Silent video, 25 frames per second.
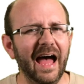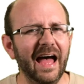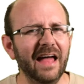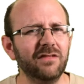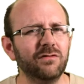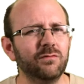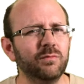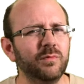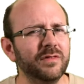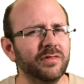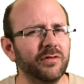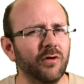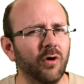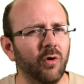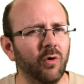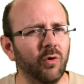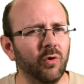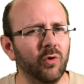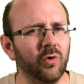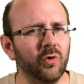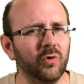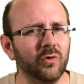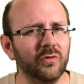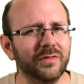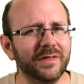As with
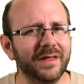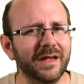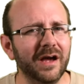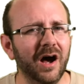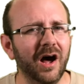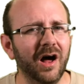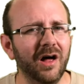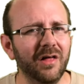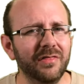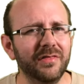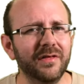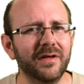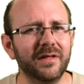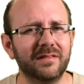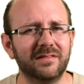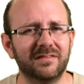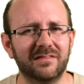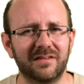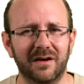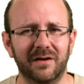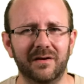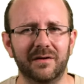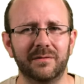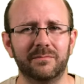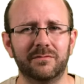all the other
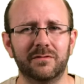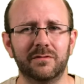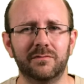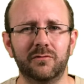types